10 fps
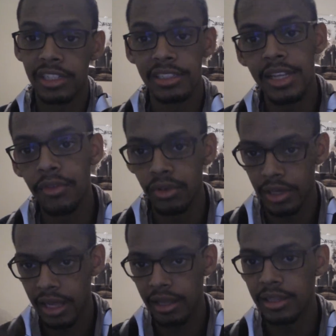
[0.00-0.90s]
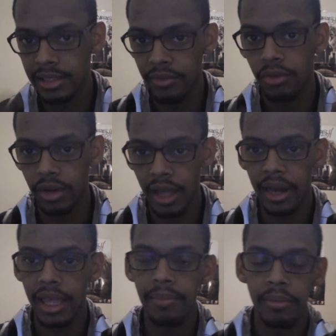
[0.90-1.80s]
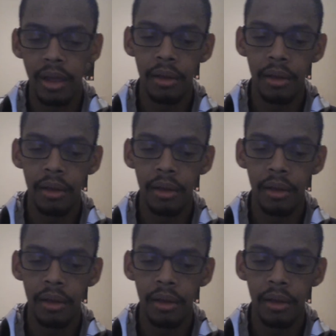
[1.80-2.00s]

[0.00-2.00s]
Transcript: It's difficult to kind of keep